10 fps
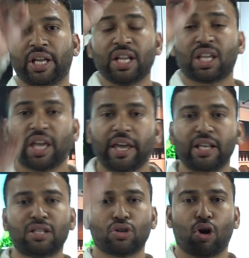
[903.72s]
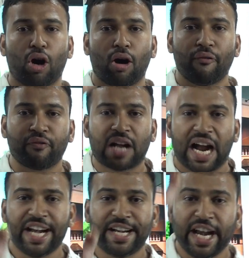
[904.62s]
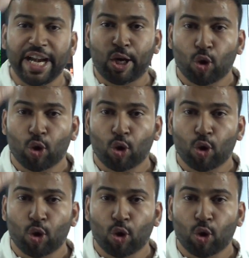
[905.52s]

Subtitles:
in case of guided